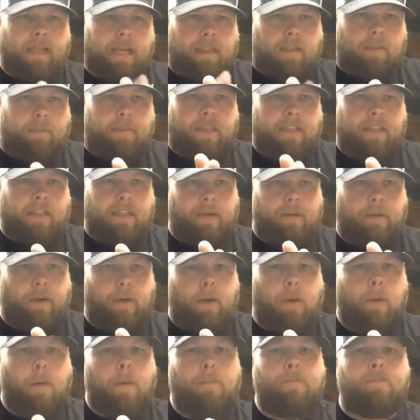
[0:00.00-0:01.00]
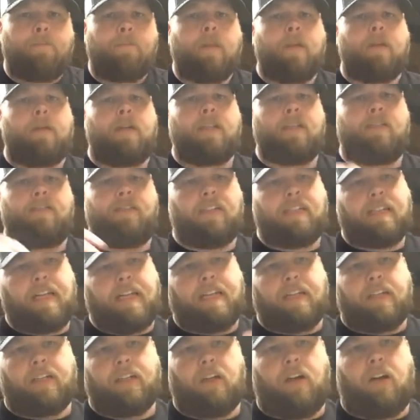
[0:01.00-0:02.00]
to be 0. Because if you
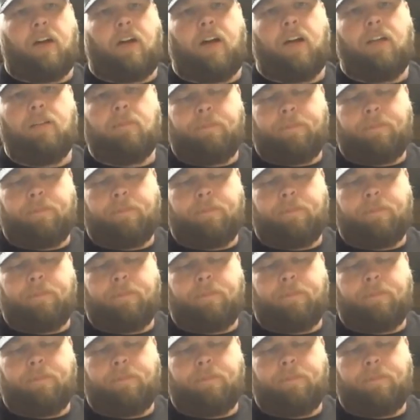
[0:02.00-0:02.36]
take a car